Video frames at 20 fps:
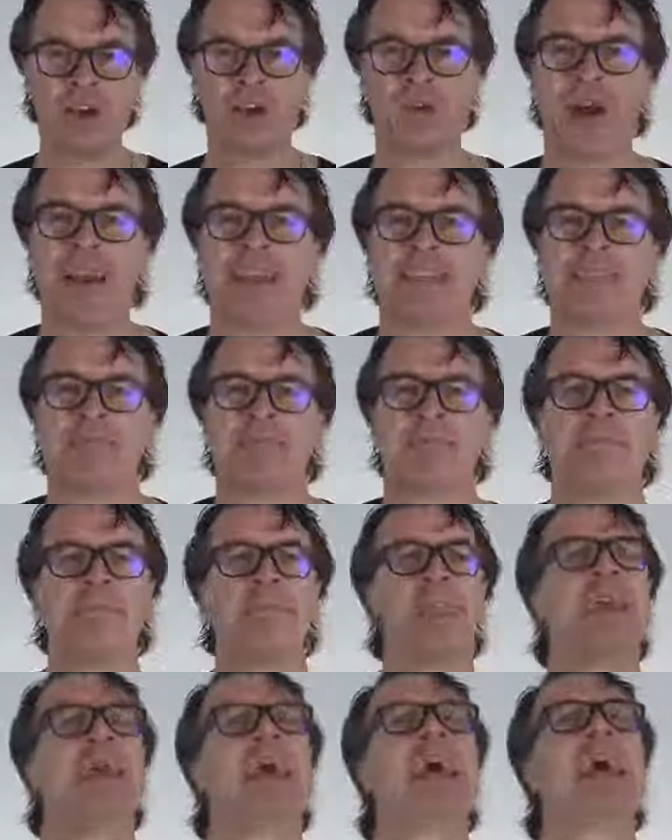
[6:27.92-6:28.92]
Great.
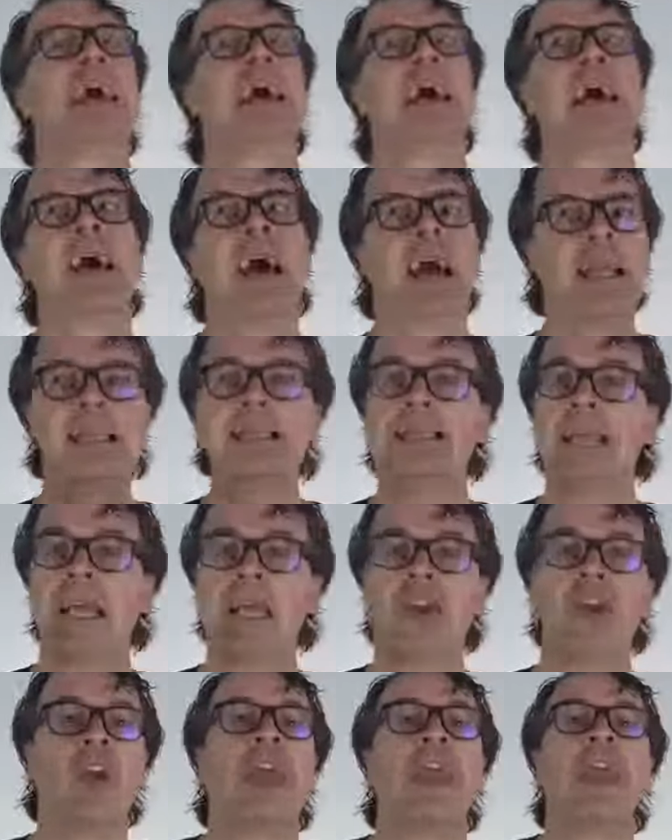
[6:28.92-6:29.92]
I can tell
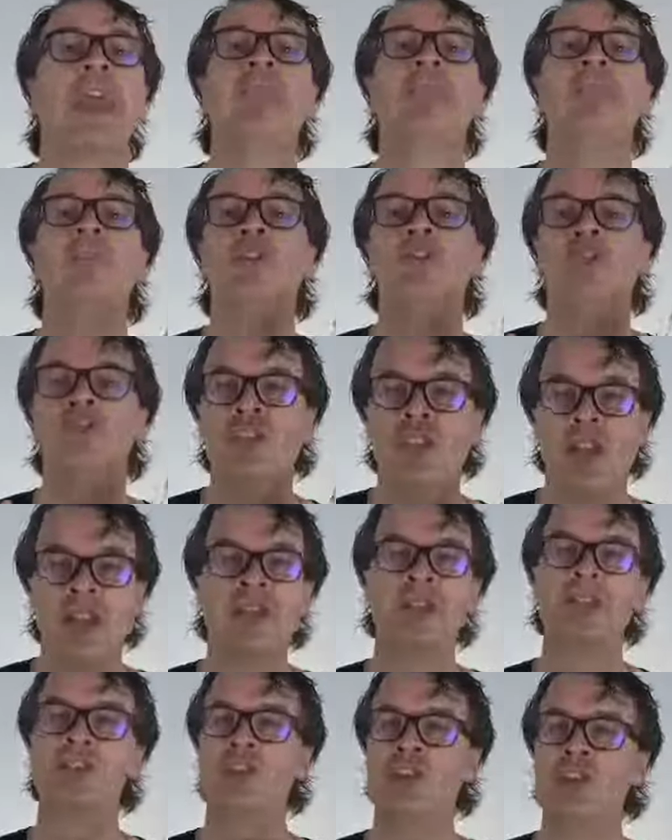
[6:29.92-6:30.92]
you, if you
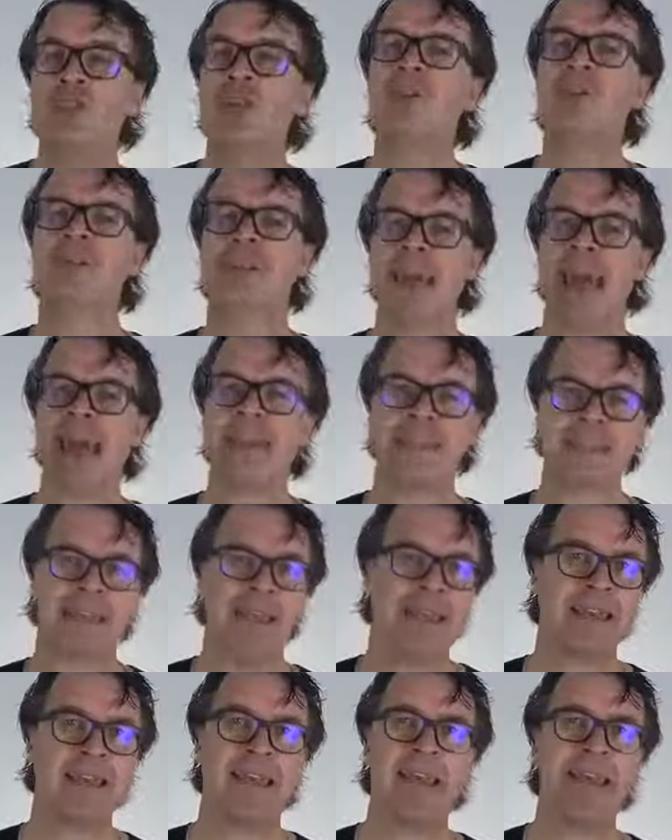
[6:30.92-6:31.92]
just use that
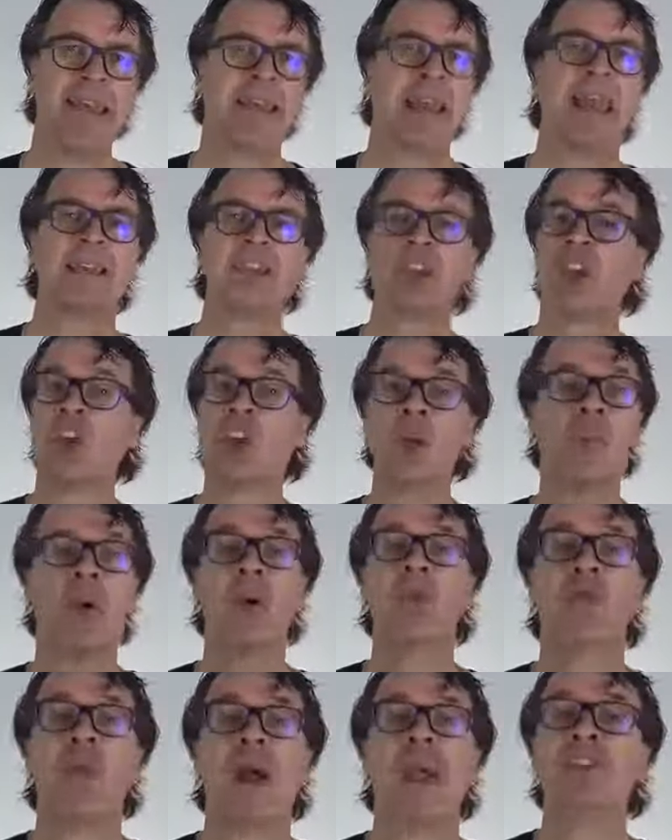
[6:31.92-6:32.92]
technique as a
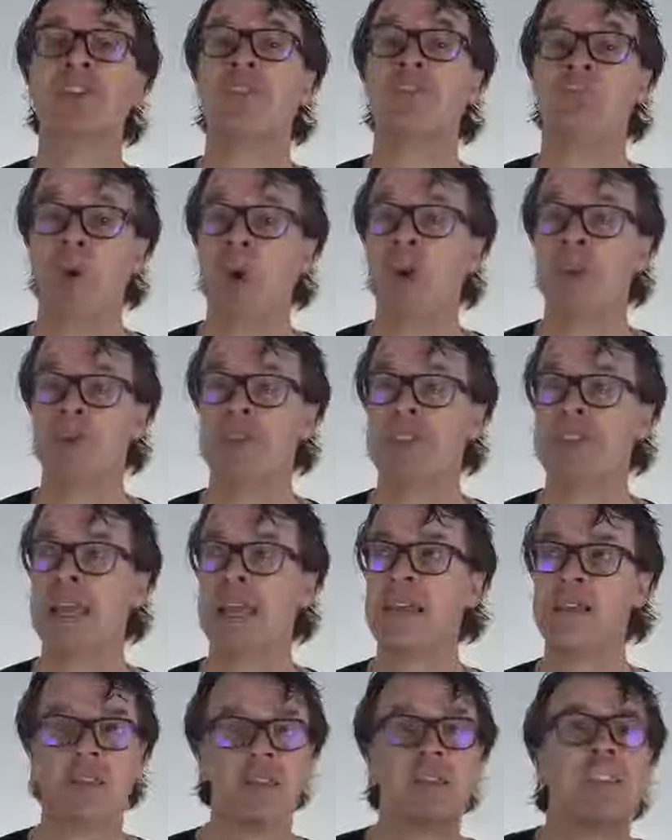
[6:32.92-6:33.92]
cuboid range of motion
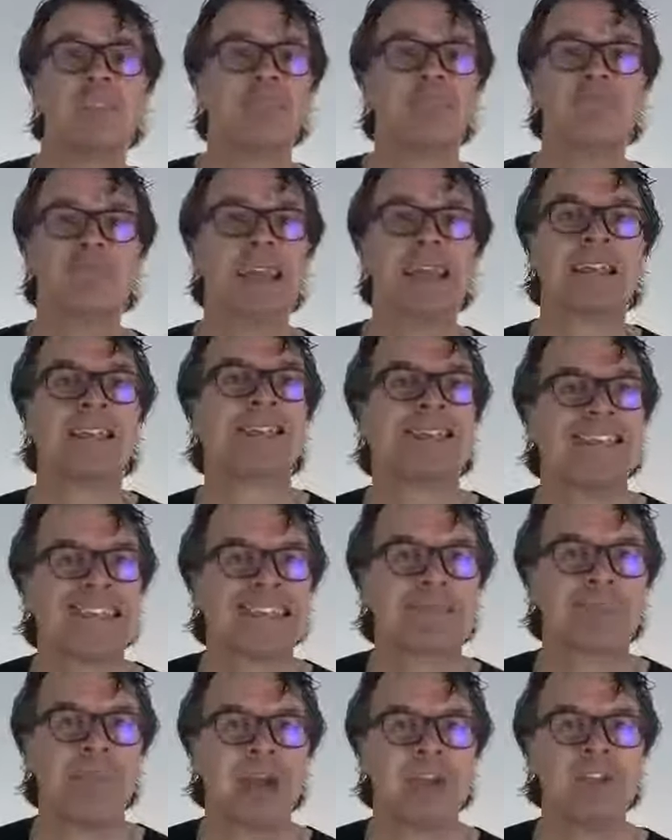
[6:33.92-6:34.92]
test on your next
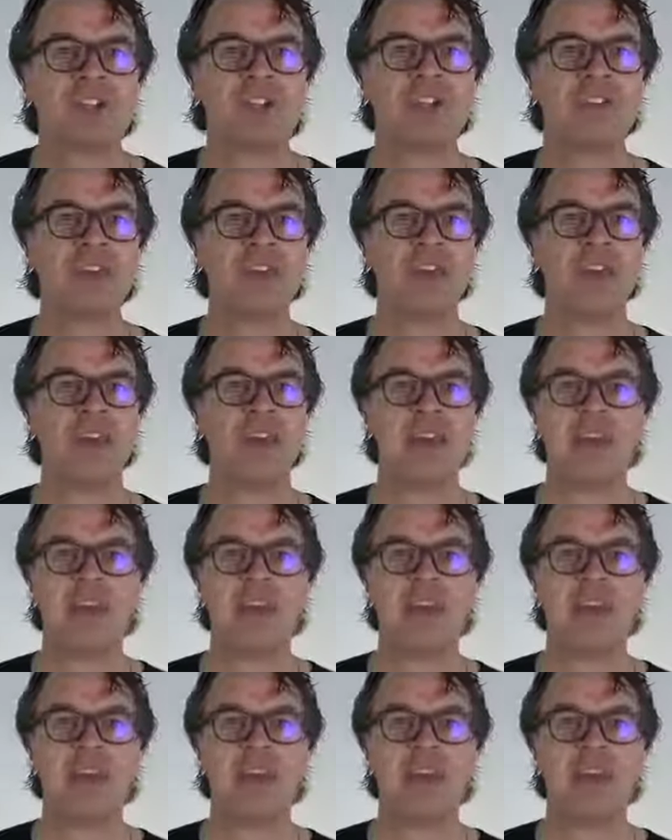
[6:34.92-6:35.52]
6 patients,